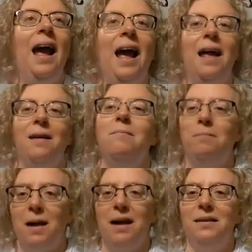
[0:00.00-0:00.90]
and
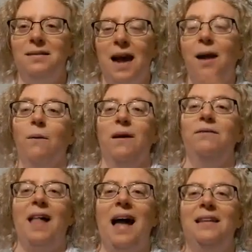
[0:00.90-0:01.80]
my tire went
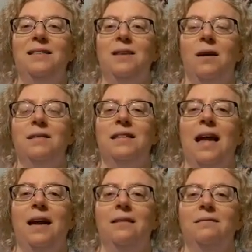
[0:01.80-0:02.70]
flat. So I was
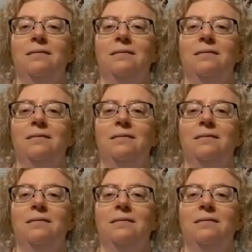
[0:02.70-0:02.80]
like,